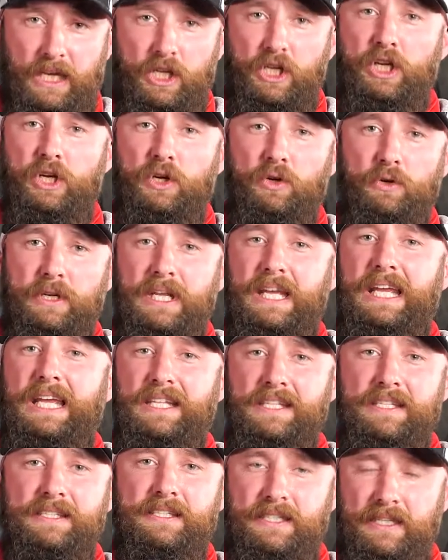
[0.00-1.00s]
cured
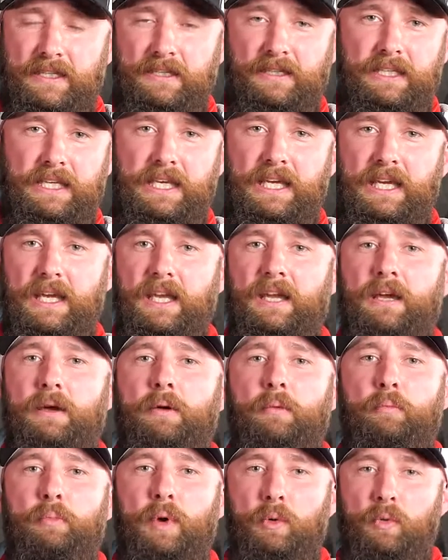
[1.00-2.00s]
instantly,
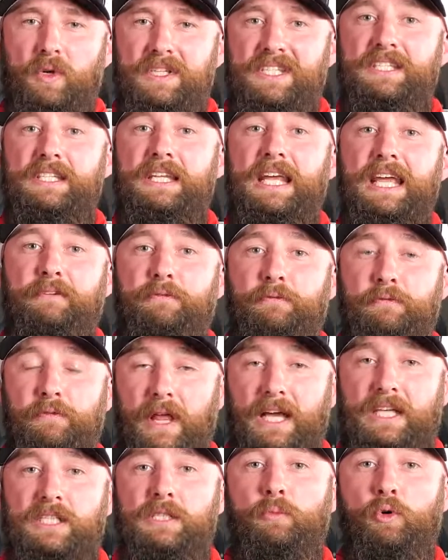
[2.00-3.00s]
but would stay
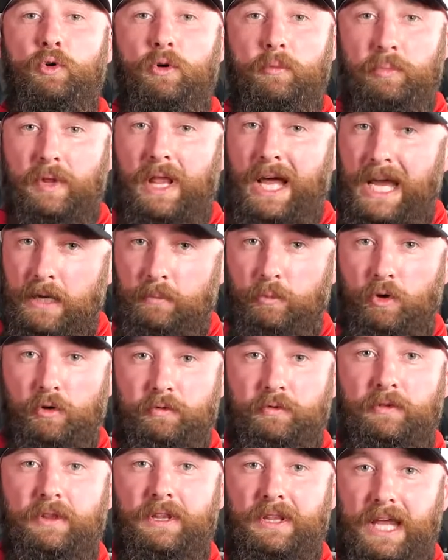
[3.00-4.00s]
flexible and pliable
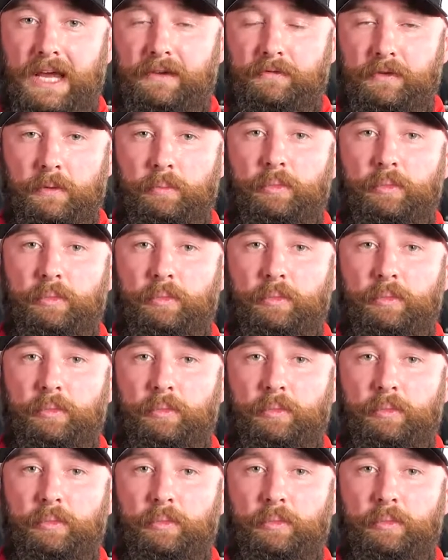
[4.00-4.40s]
for the life of the